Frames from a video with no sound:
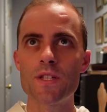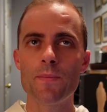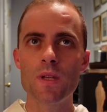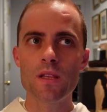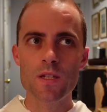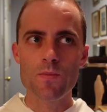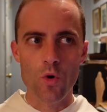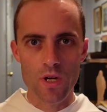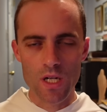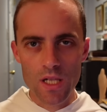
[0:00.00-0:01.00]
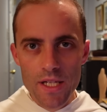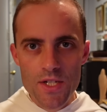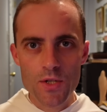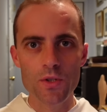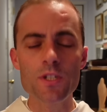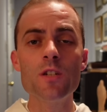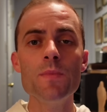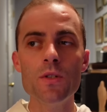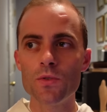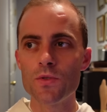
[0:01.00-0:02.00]
Something that's more ecclesial and
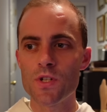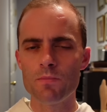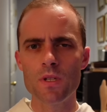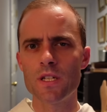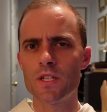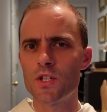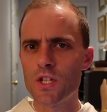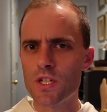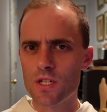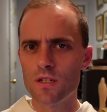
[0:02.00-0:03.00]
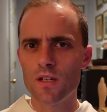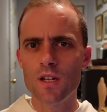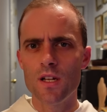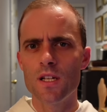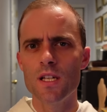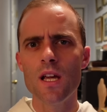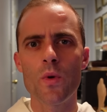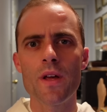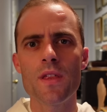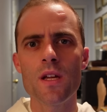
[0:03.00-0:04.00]
communal, something that's just, yeah,
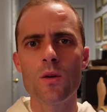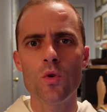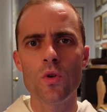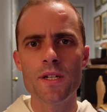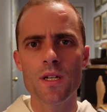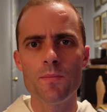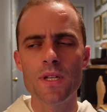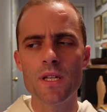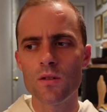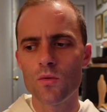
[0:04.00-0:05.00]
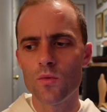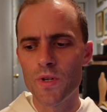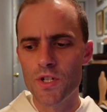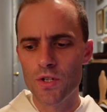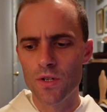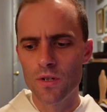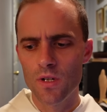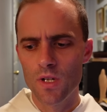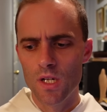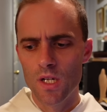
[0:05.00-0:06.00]
what I think will end up being richer